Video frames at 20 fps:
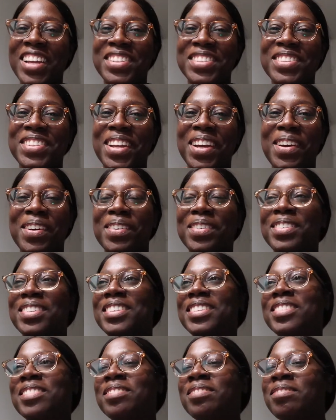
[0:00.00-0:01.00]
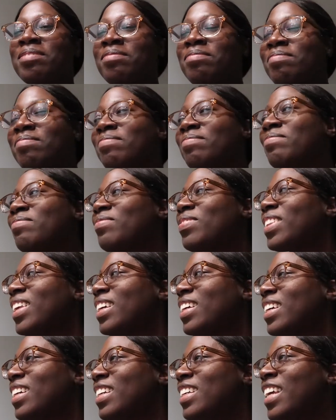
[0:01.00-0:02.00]
it's not even mine, and I know
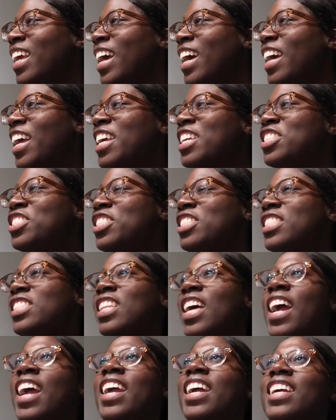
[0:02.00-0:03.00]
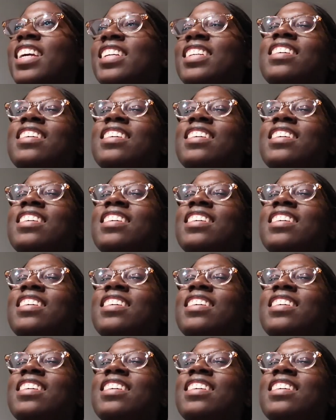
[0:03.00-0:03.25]
what the word is. Yeah, it's just like